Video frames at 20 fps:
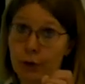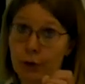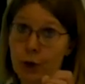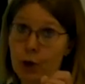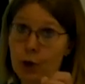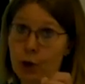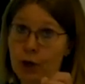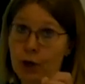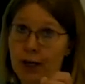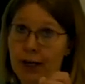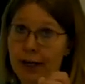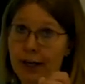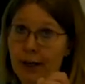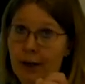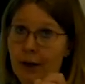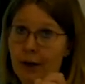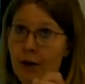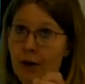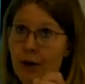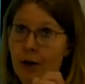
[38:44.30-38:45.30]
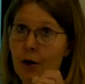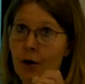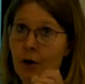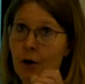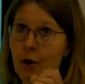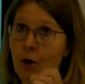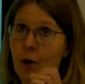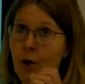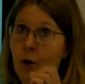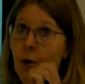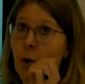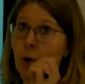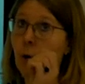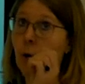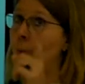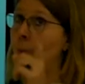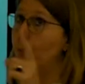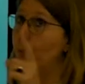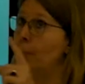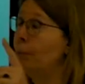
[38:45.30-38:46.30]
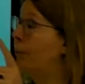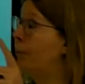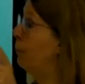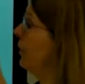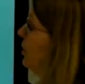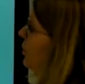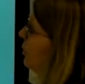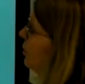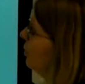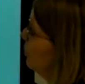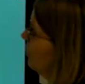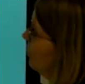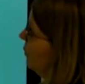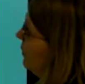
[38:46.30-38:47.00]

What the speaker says: for the learning. But